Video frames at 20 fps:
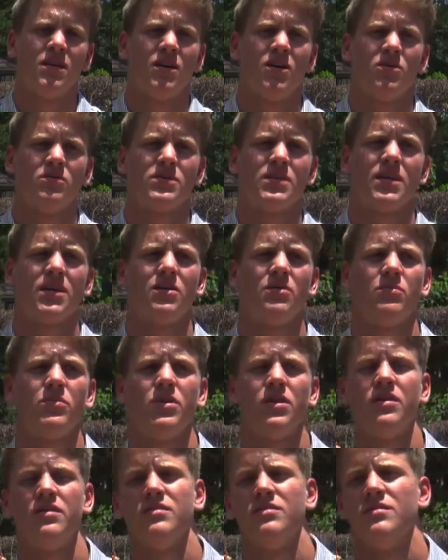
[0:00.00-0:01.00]
hometown,
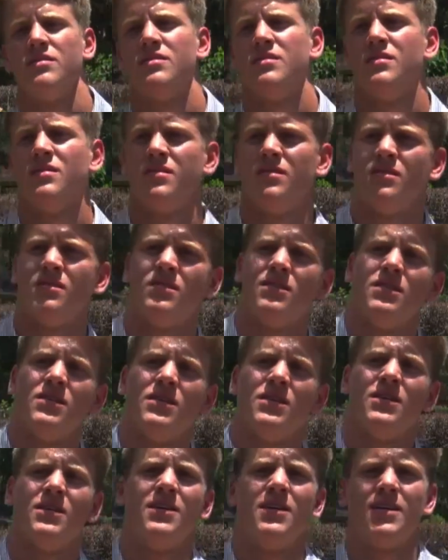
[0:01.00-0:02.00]
but
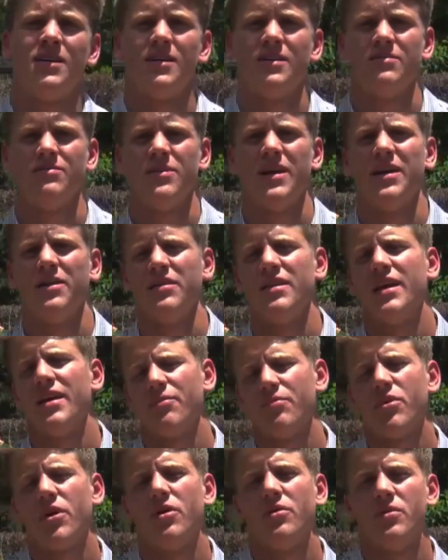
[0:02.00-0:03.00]

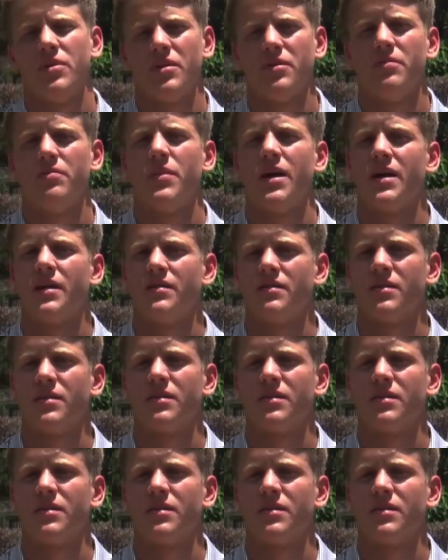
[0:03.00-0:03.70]
that'd probably be the main